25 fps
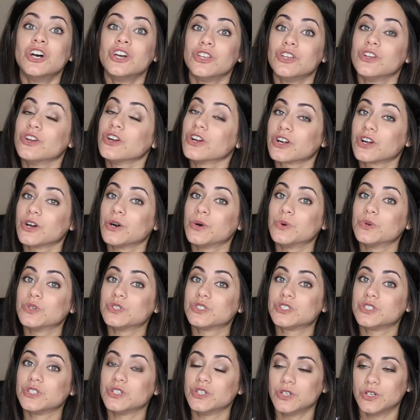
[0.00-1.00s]
you're going
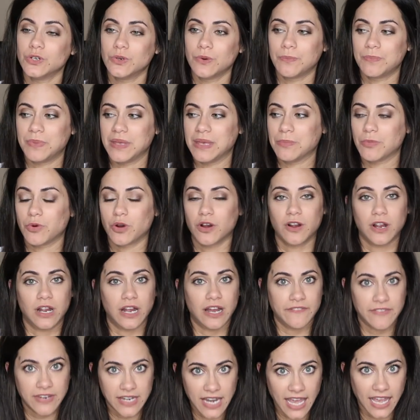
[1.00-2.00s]
to be more
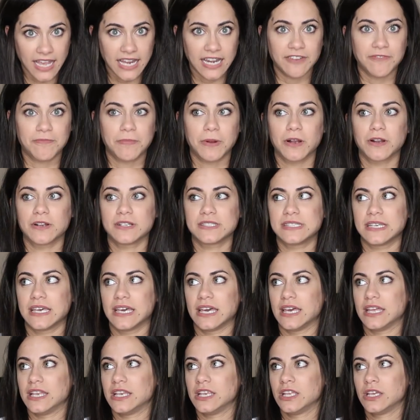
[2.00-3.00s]
of a negative
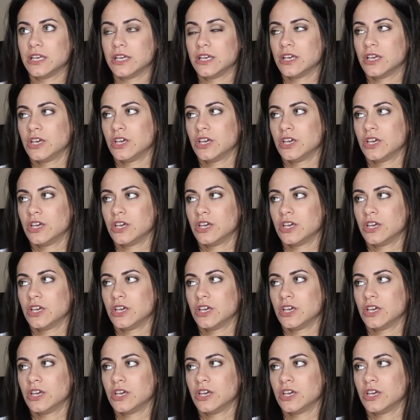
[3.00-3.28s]
person.